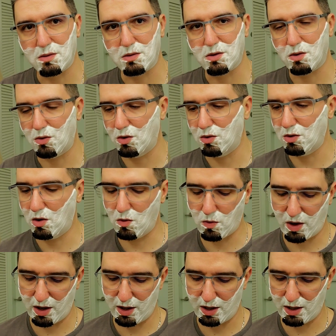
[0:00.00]
so you know
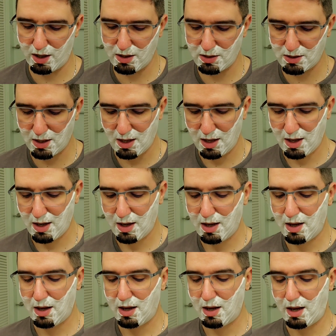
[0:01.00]
where it is.
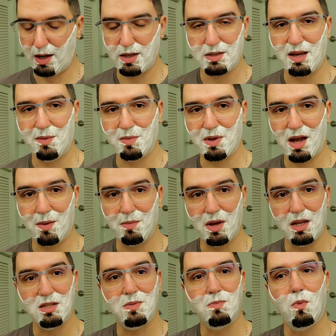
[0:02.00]
At the same time,
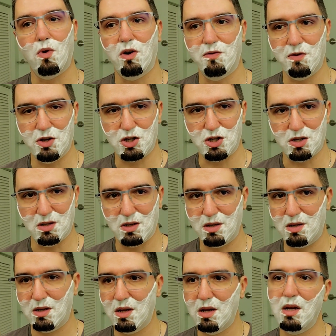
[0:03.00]
it's more
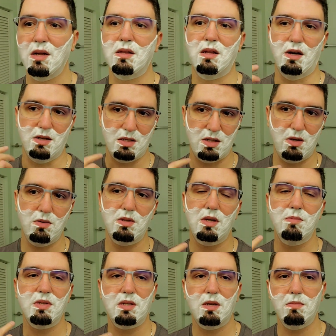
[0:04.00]
efficient. There is still
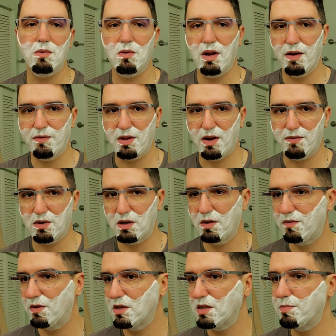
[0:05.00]
some stubble left after the
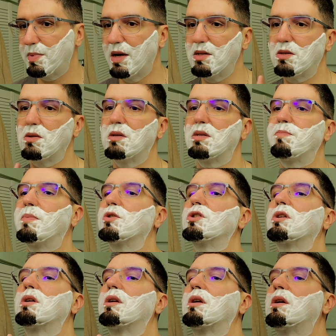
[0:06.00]
first pass,
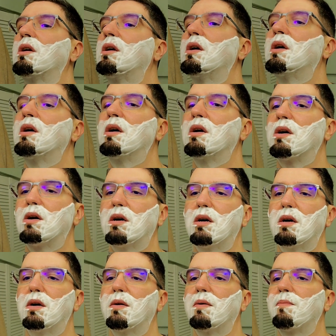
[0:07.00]
especially
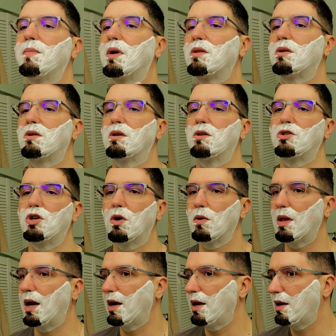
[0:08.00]
under the
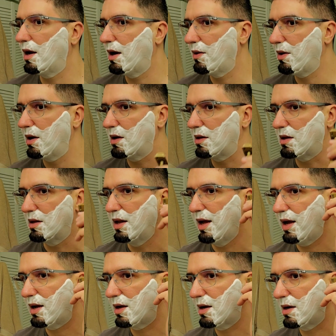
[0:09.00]
jawline area, the
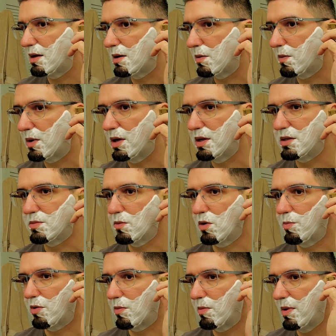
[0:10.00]
neck, where it's
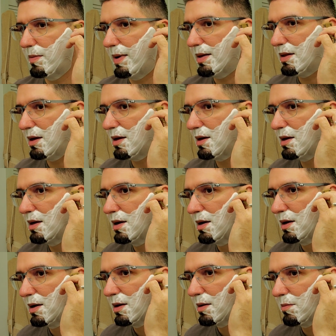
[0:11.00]
more problematic,
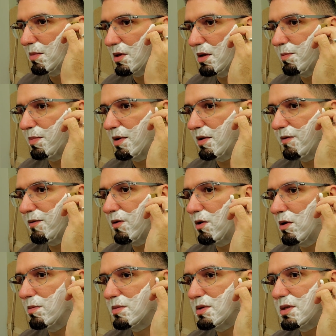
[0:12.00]
but it
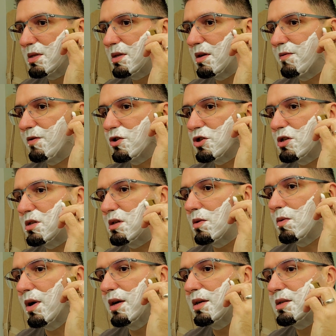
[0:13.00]
performs
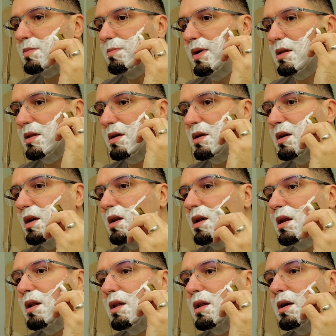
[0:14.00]
efficiency-wise better
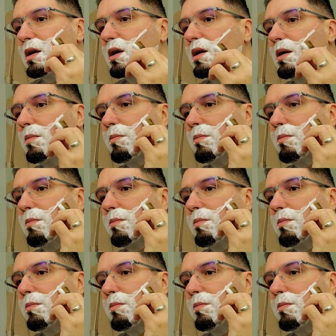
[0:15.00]
than the